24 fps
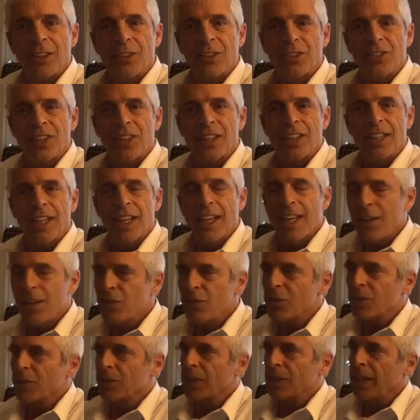said,
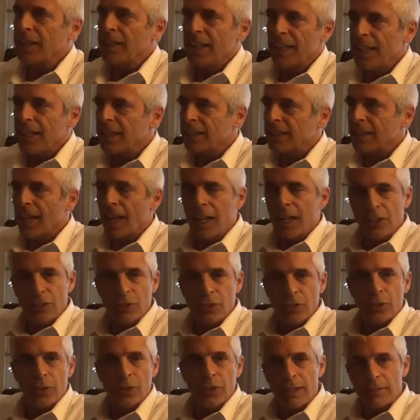Andrew, I get it.
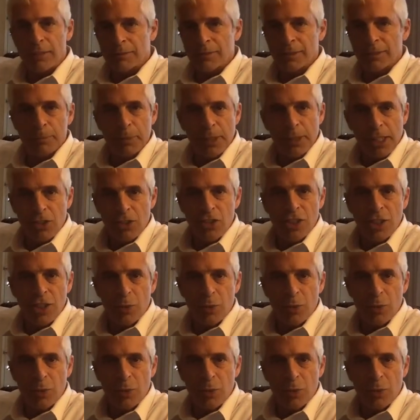Oxford, PhD,